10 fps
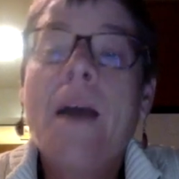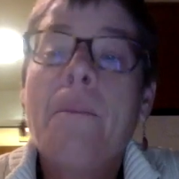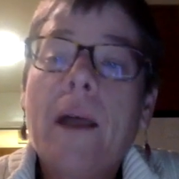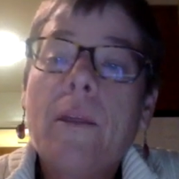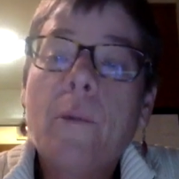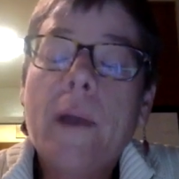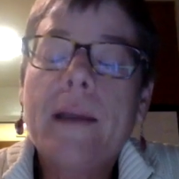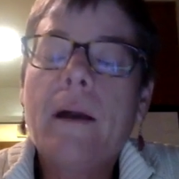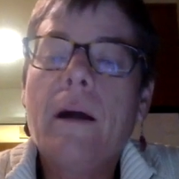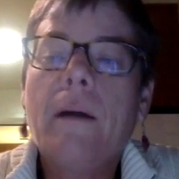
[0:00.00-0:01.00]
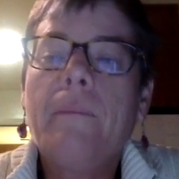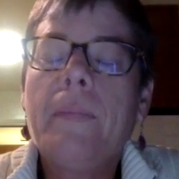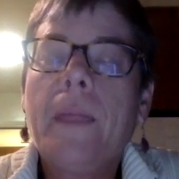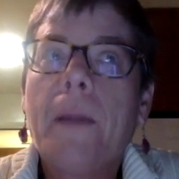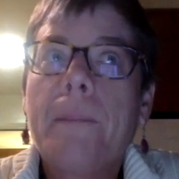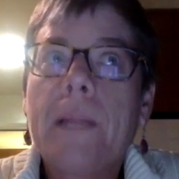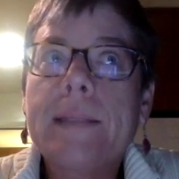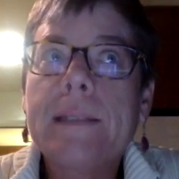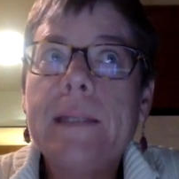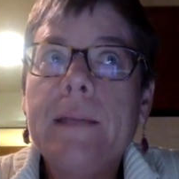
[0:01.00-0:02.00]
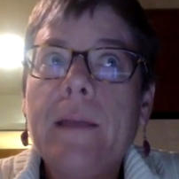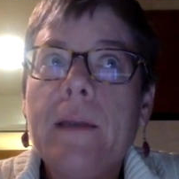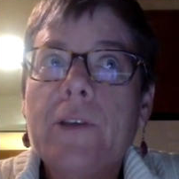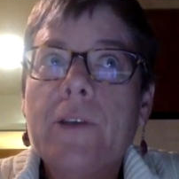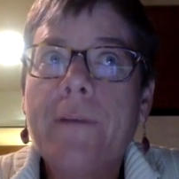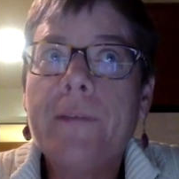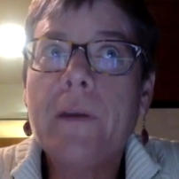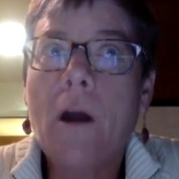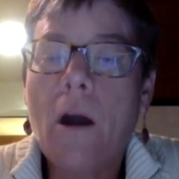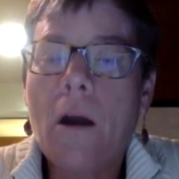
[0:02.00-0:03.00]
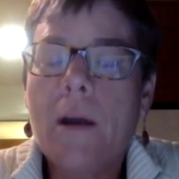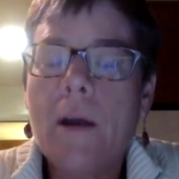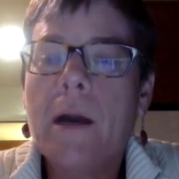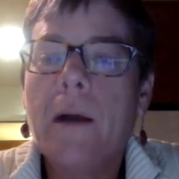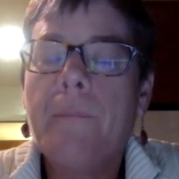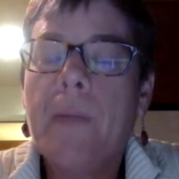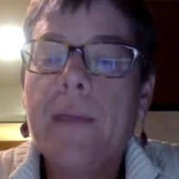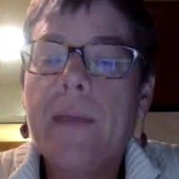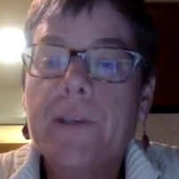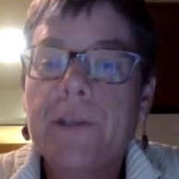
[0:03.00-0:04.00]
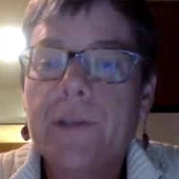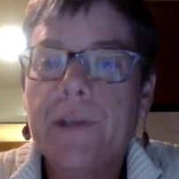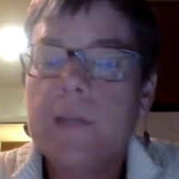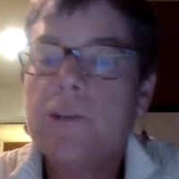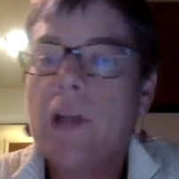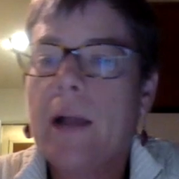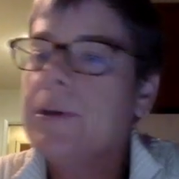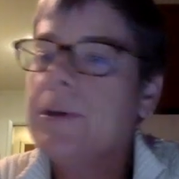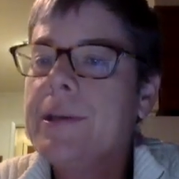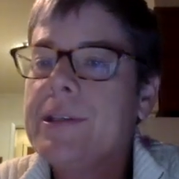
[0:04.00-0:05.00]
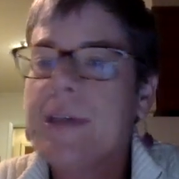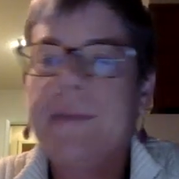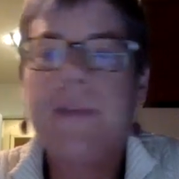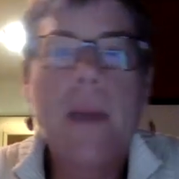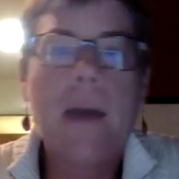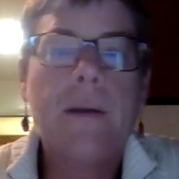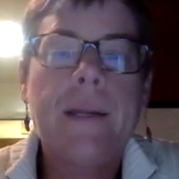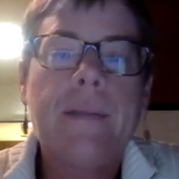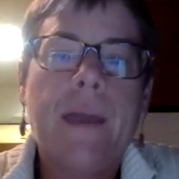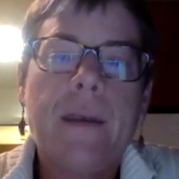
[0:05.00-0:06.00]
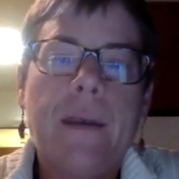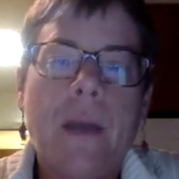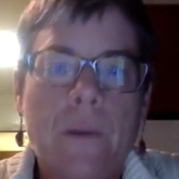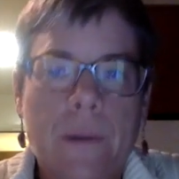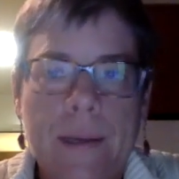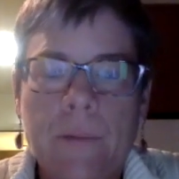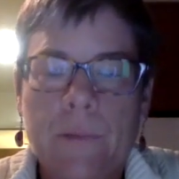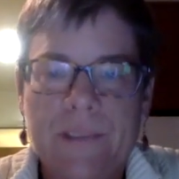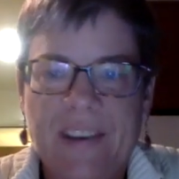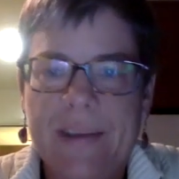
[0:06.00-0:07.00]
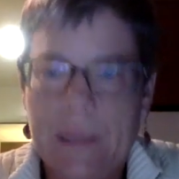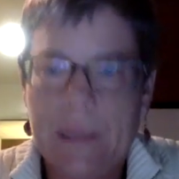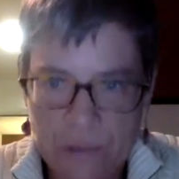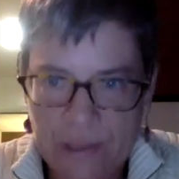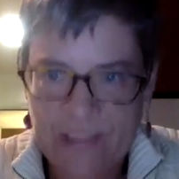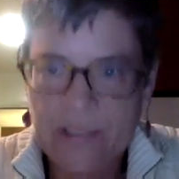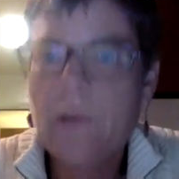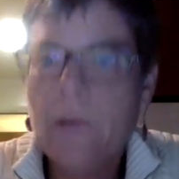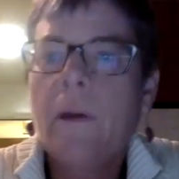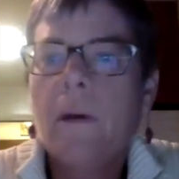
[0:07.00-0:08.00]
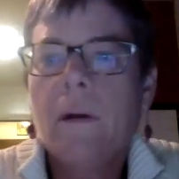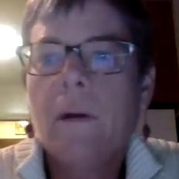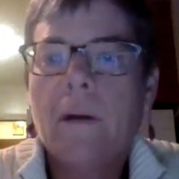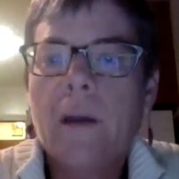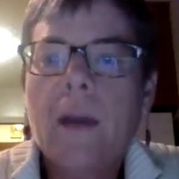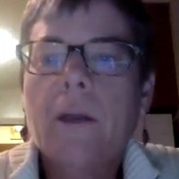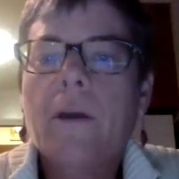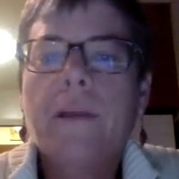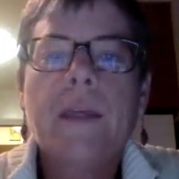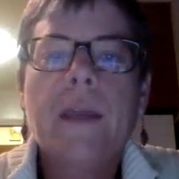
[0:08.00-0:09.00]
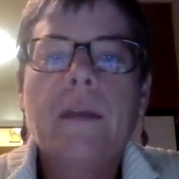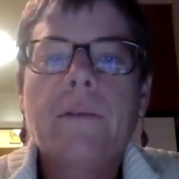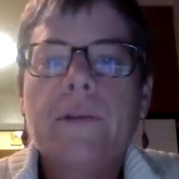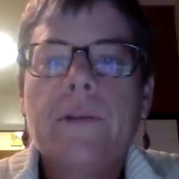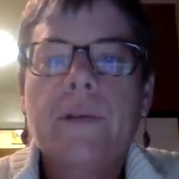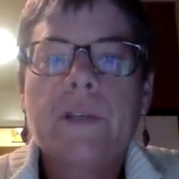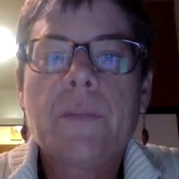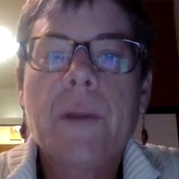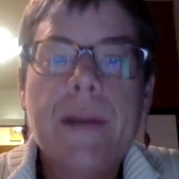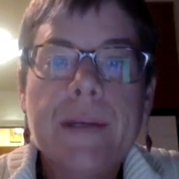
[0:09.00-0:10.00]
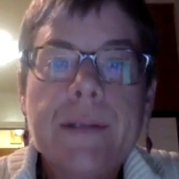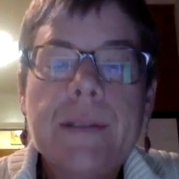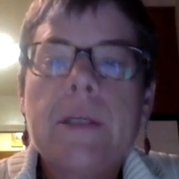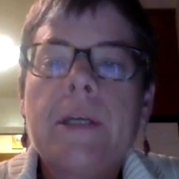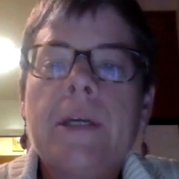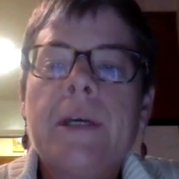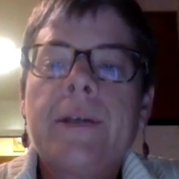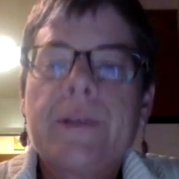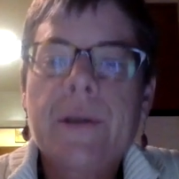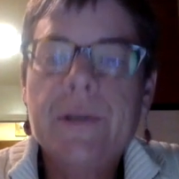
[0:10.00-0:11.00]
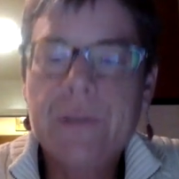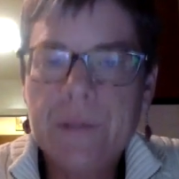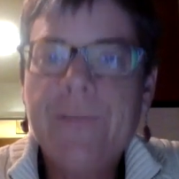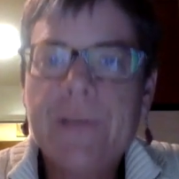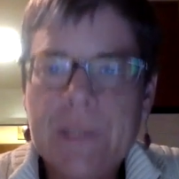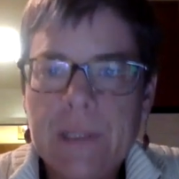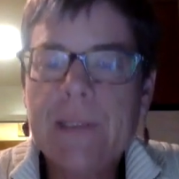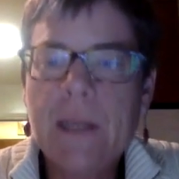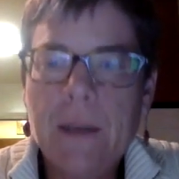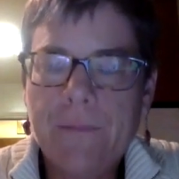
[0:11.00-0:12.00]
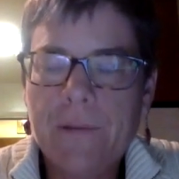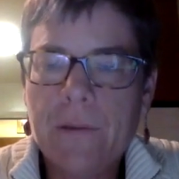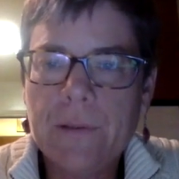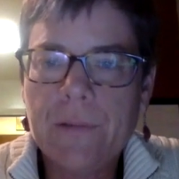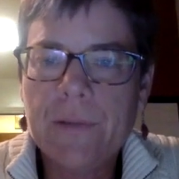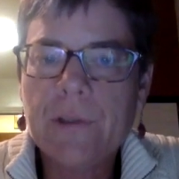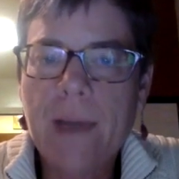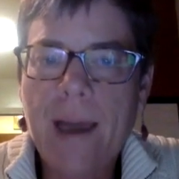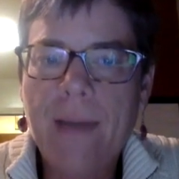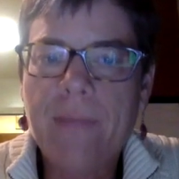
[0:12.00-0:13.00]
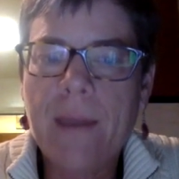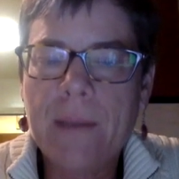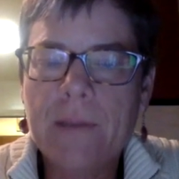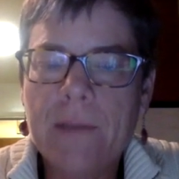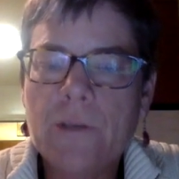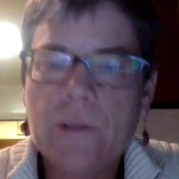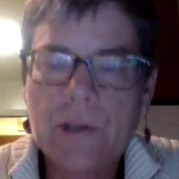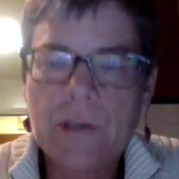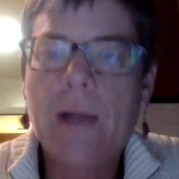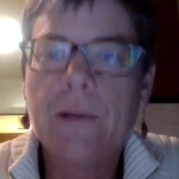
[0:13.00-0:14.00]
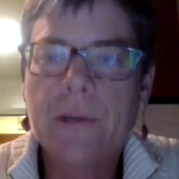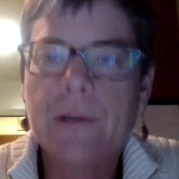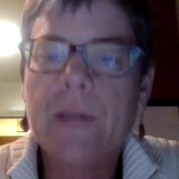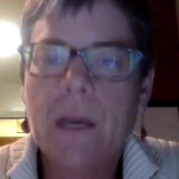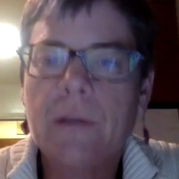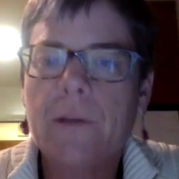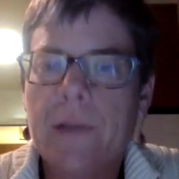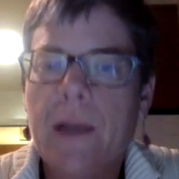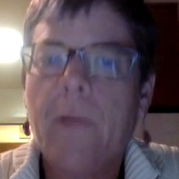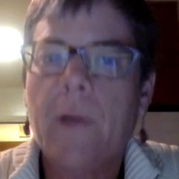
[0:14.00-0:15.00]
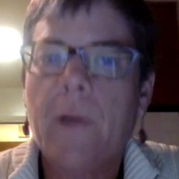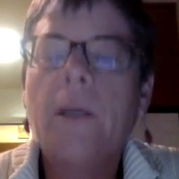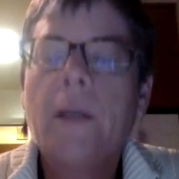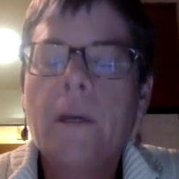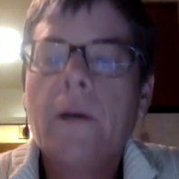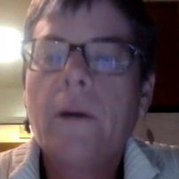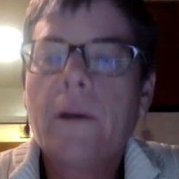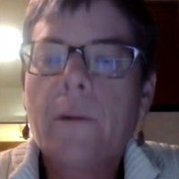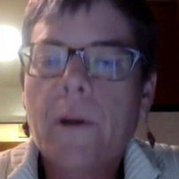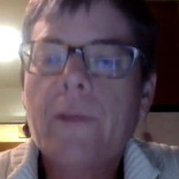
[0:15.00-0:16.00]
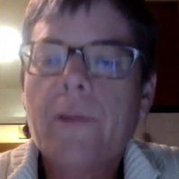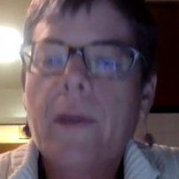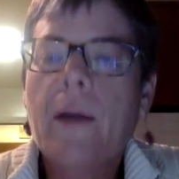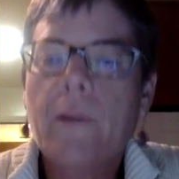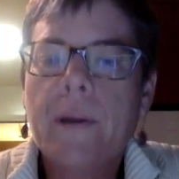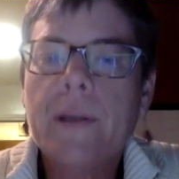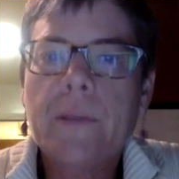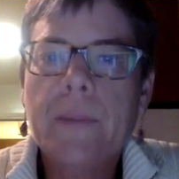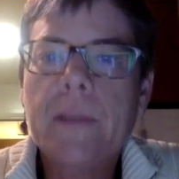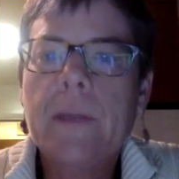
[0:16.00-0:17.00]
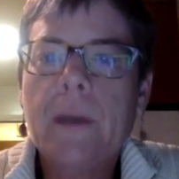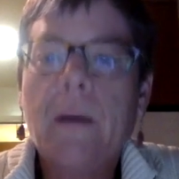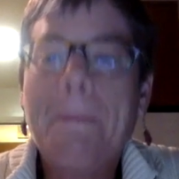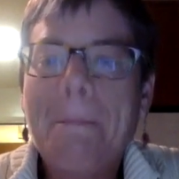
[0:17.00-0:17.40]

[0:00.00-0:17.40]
By the way, a blessing that is often hard. Many of us learned in childhood safety patterning that not knowing was very dangerous or not a good thing to experience. So to do facilitating for those of us who have that message in childhood, to unlearn that one or to work through that one is a big deal.